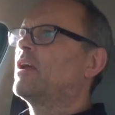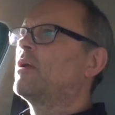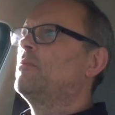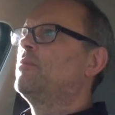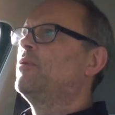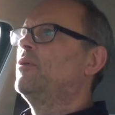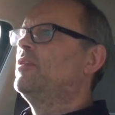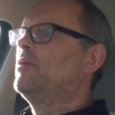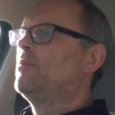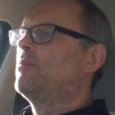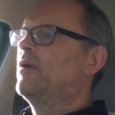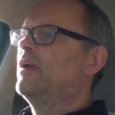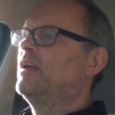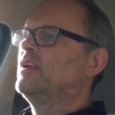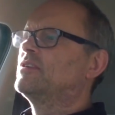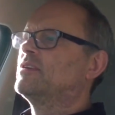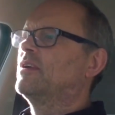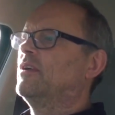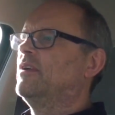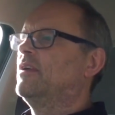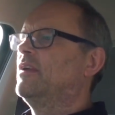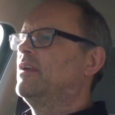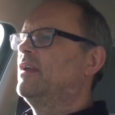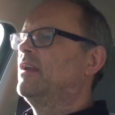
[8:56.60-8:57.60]
like I'm putting the brakes
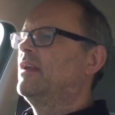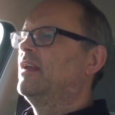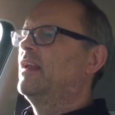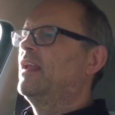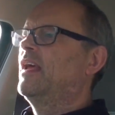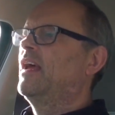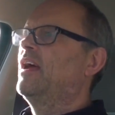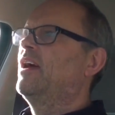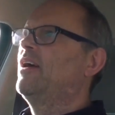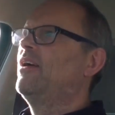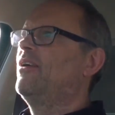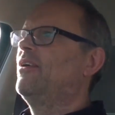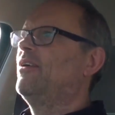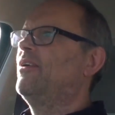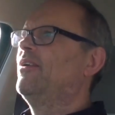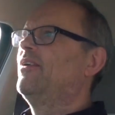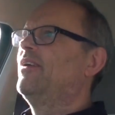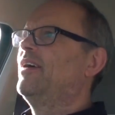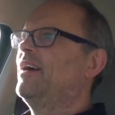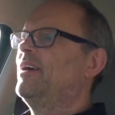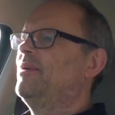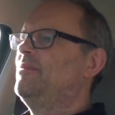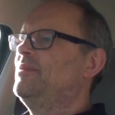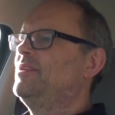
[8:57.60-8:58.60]
on.
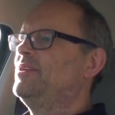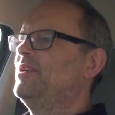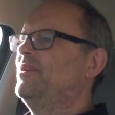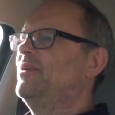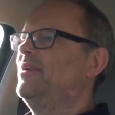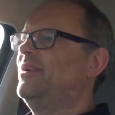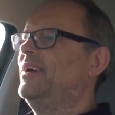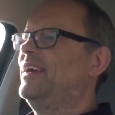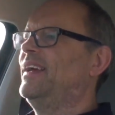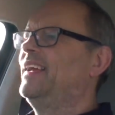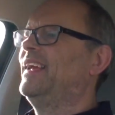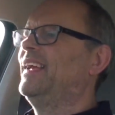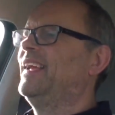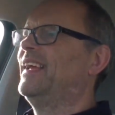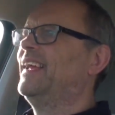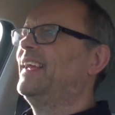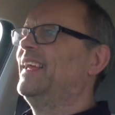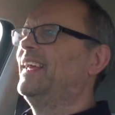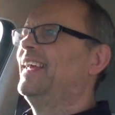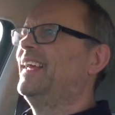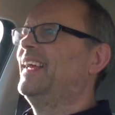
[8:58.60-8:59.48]
Now I'm doing